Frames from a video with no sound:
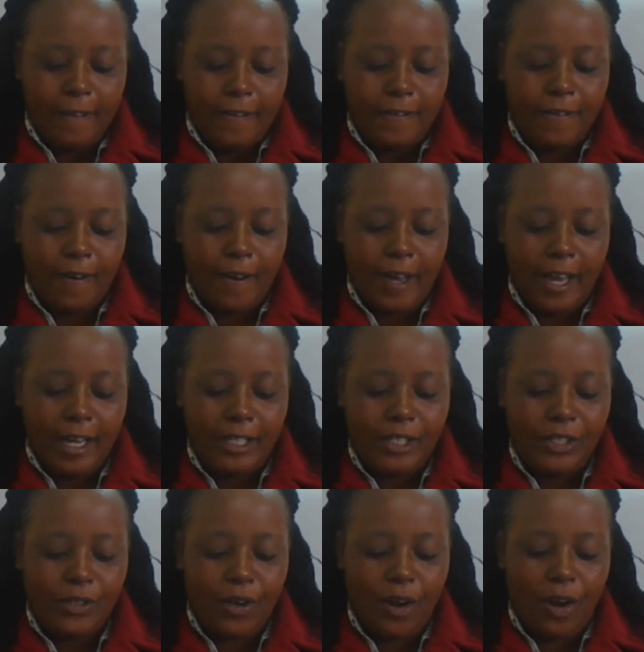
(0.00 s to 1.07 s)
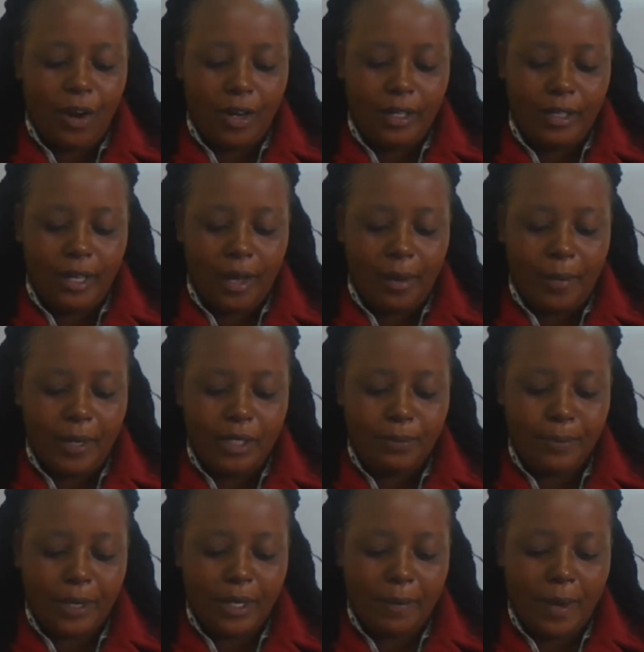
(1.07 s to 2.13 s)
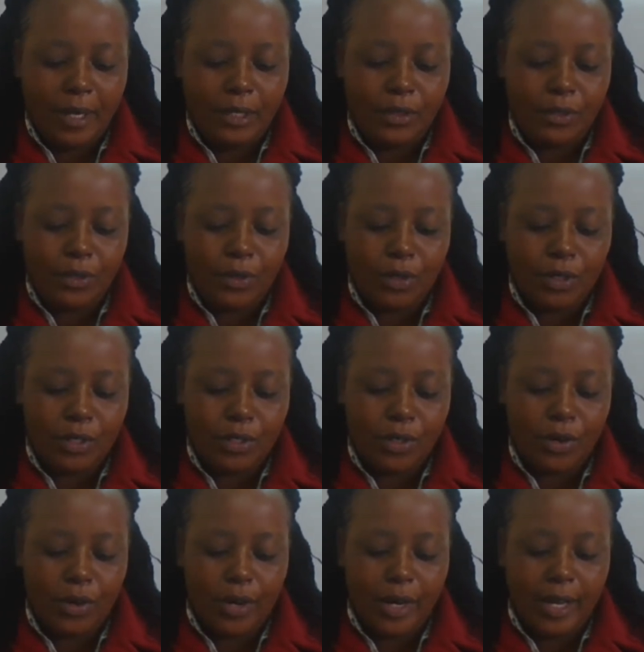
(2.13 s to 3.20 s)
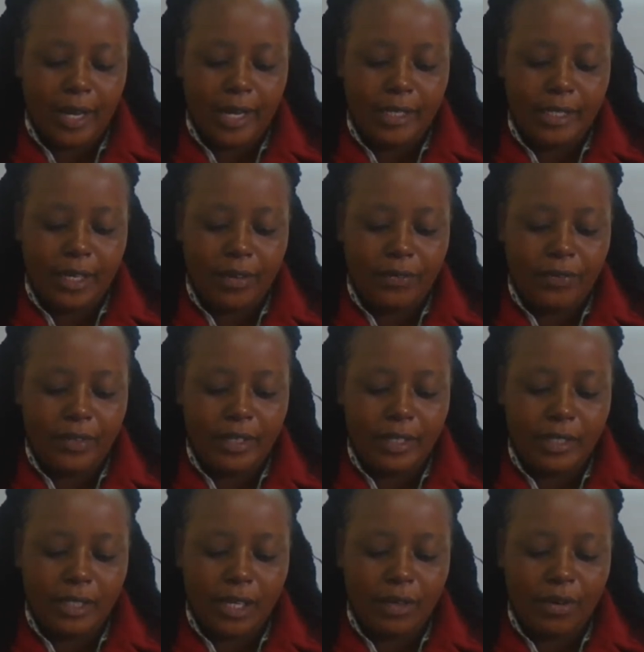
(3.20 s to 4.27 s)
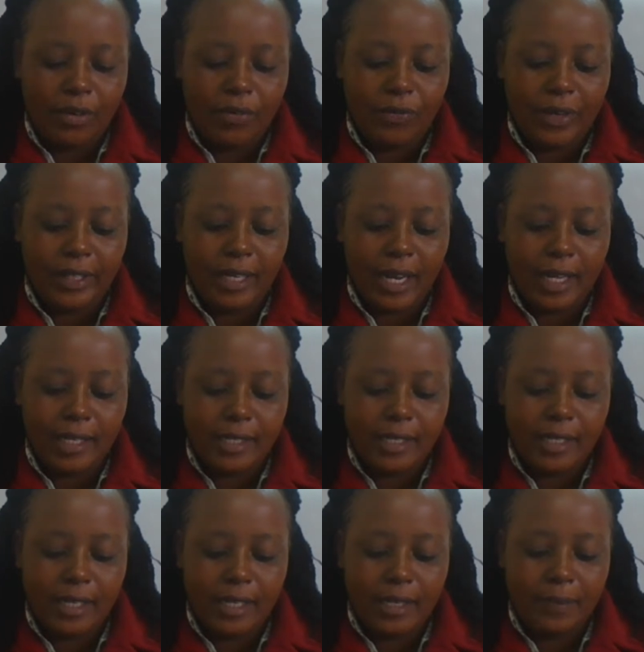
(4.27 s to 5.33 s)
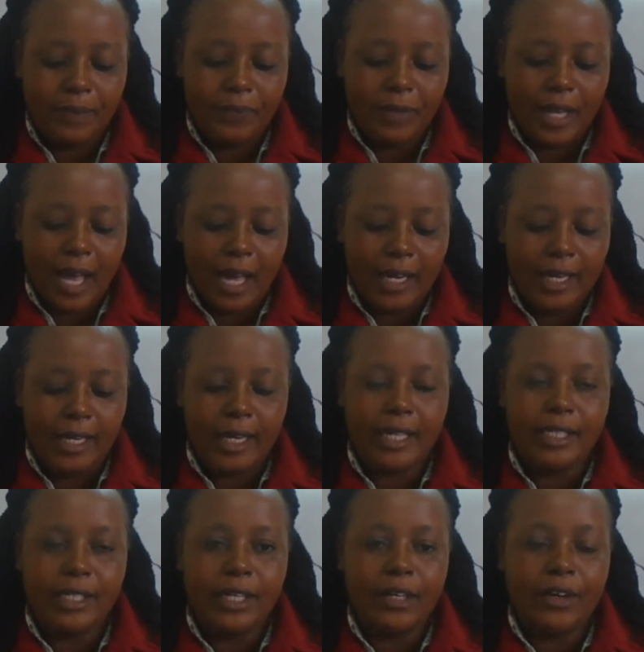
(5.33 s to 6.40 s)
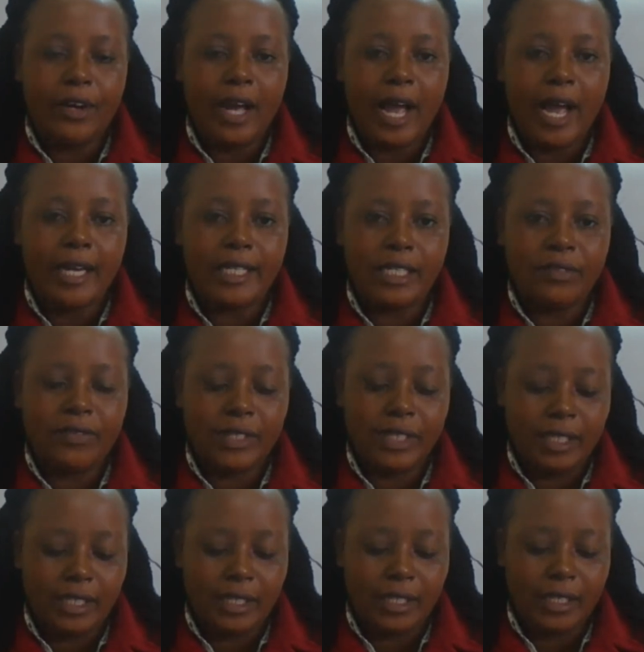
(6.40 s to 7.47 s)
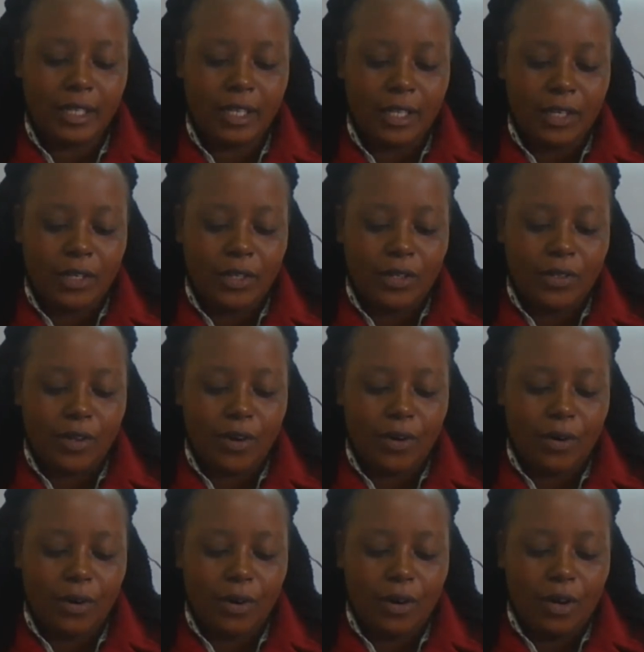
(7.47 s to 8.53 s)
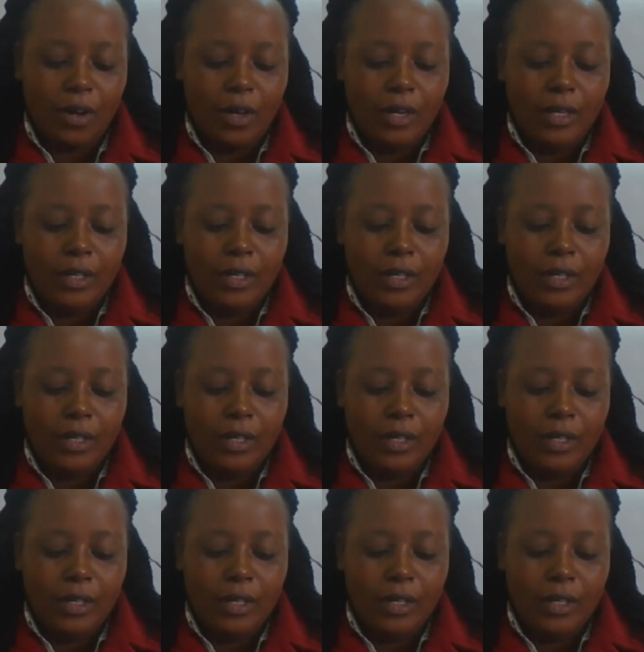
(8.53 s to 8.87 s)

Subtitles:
So NGO government spend money to control HIV instead of financing agricultural activities. So,